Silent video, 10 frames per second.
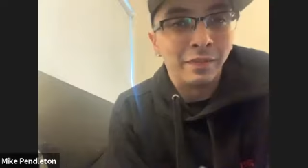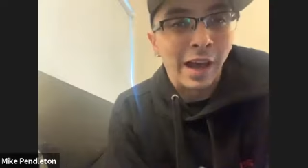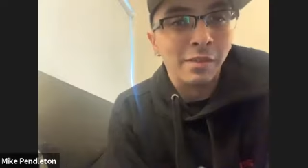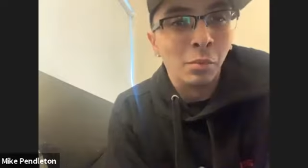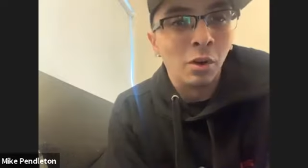
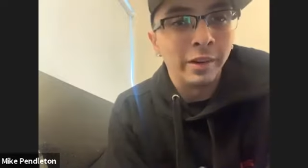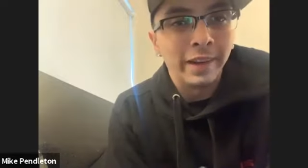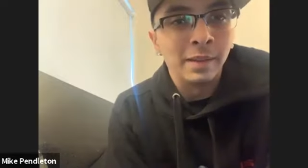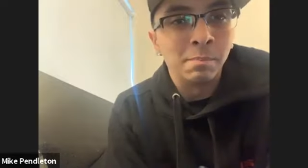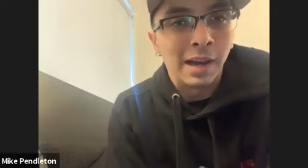5-1
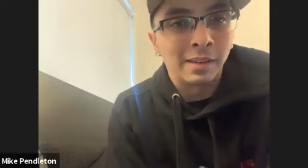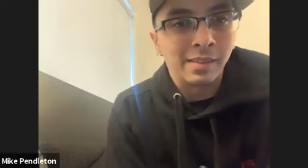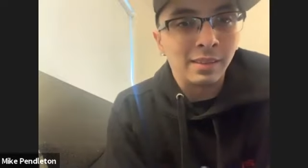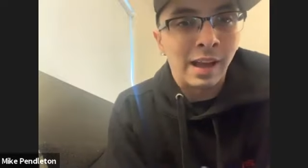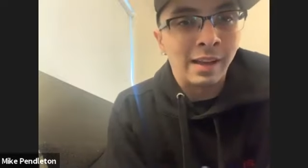in
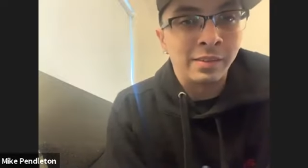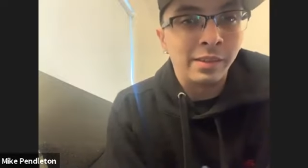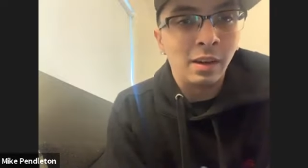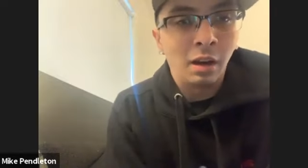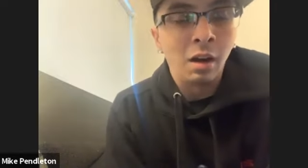boxing
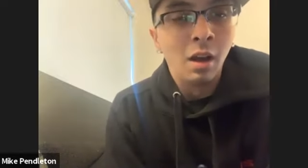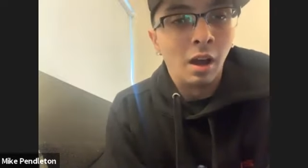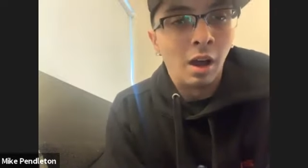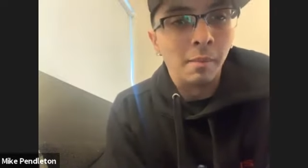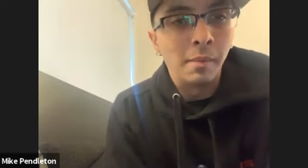last year.
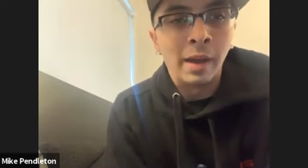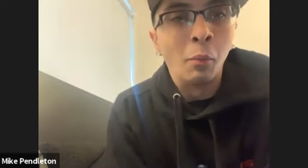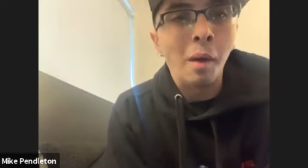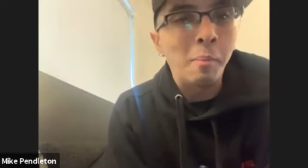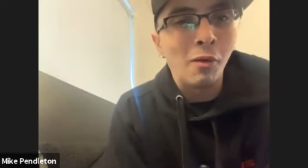At
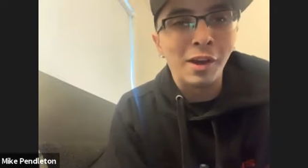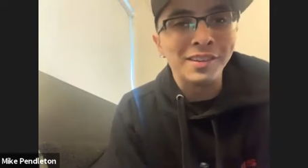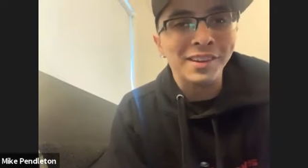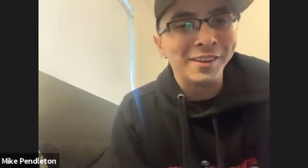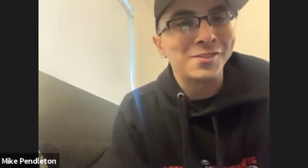what
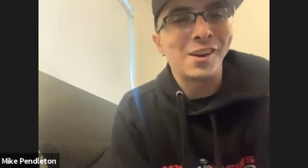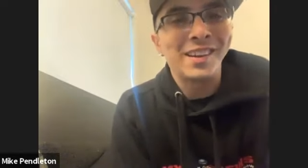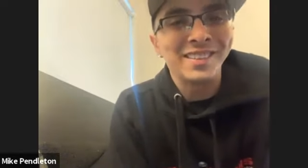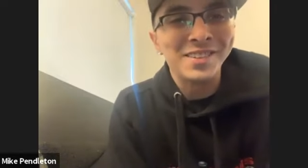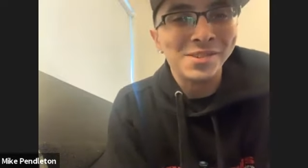point during
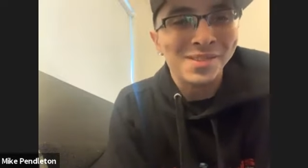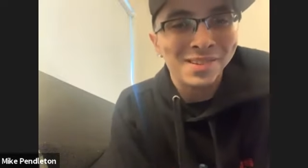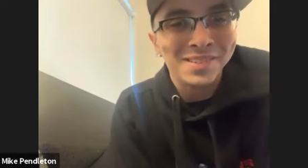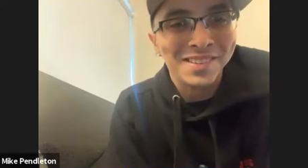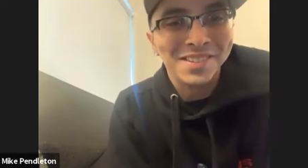training
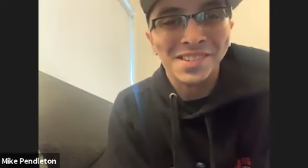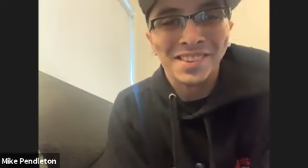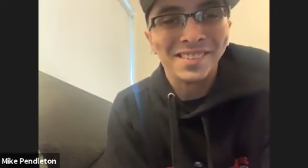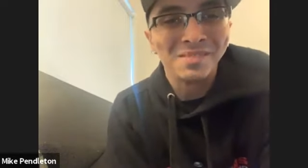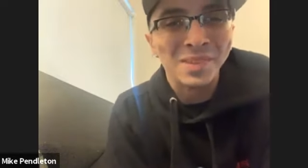did you
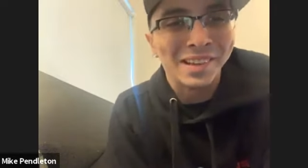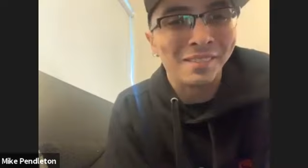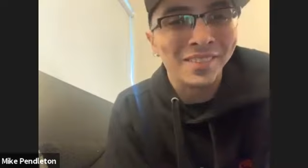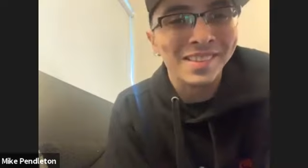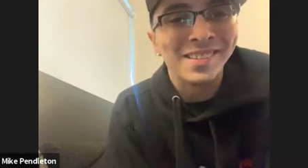
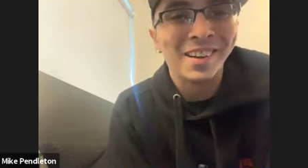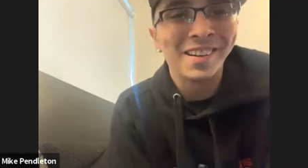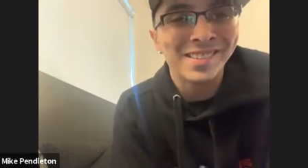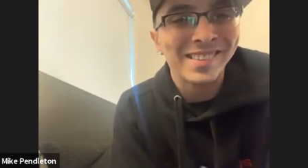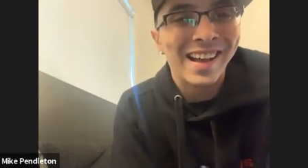become the
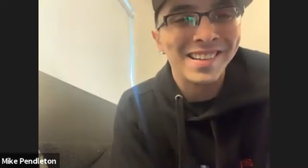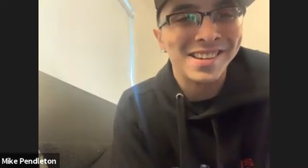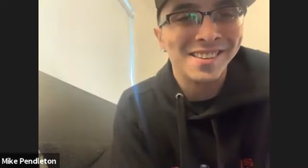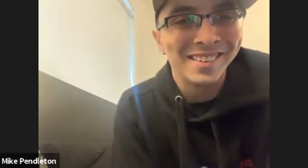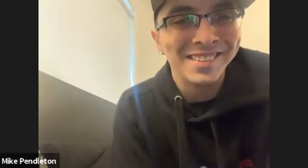zero
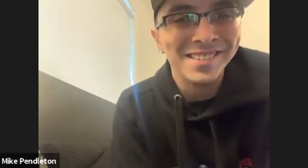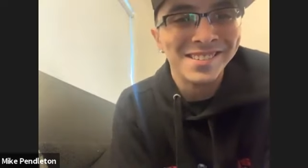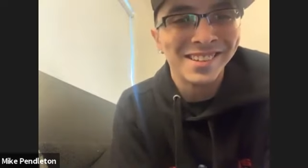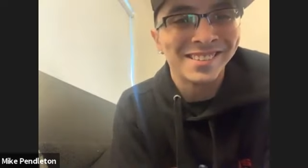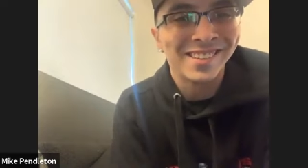snatcher and you
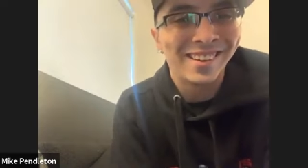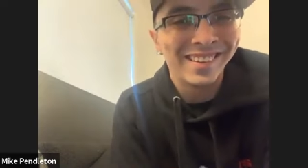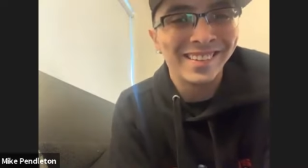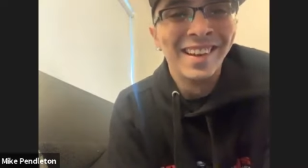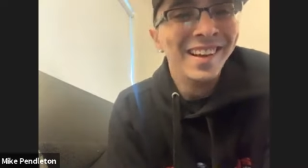just
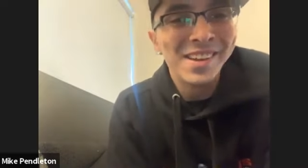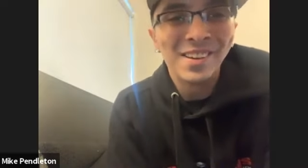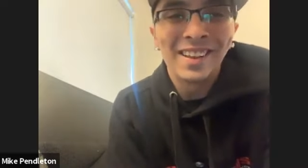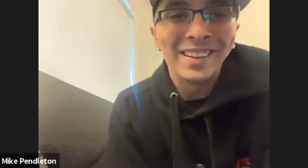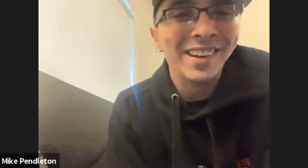started,
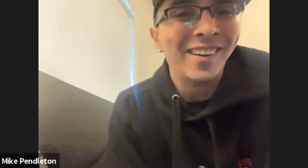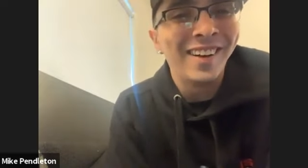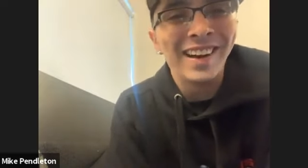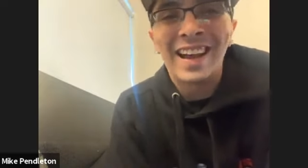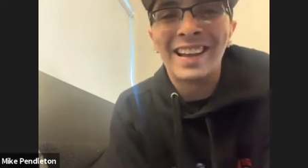you're like, you know
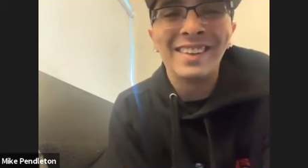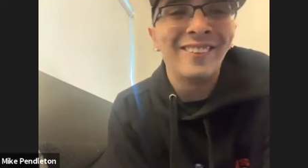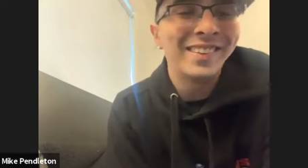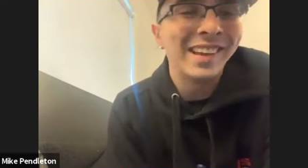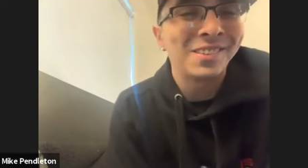what?
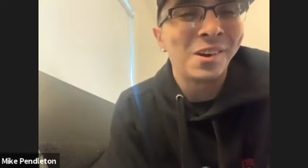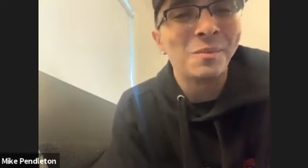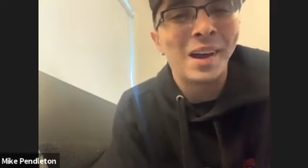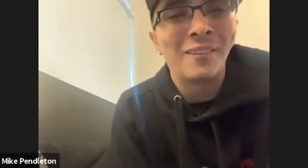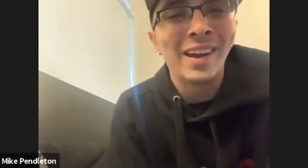Anyone they
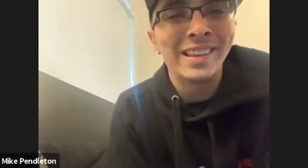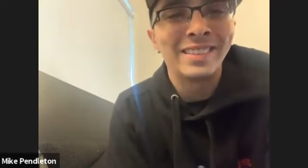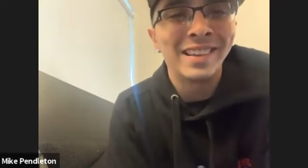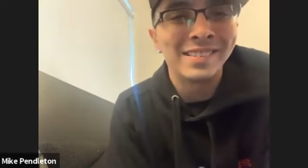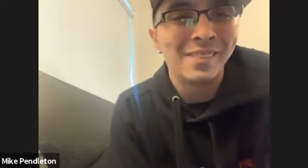throw my way
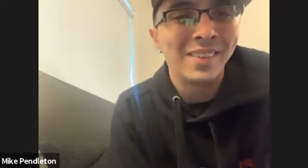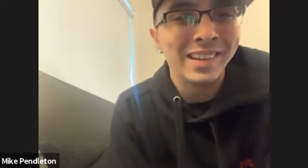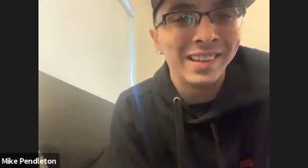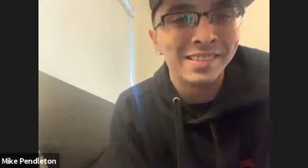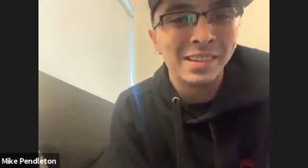that thinks I'm
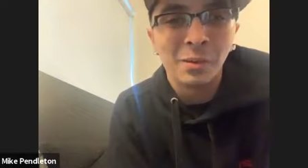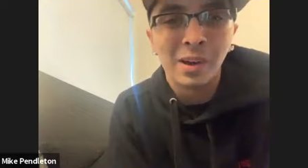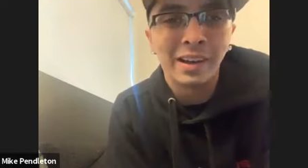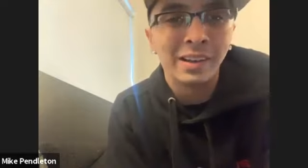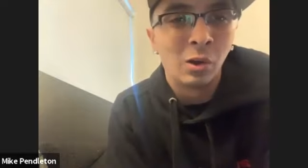an easy
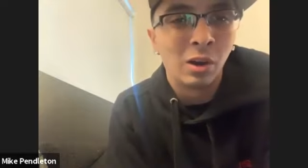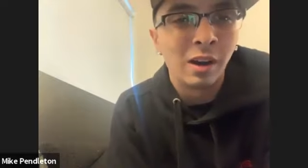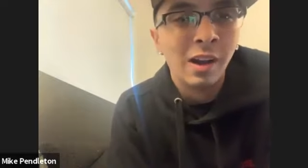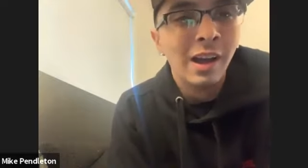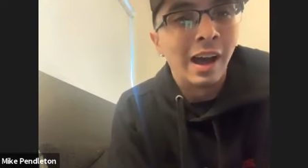win, or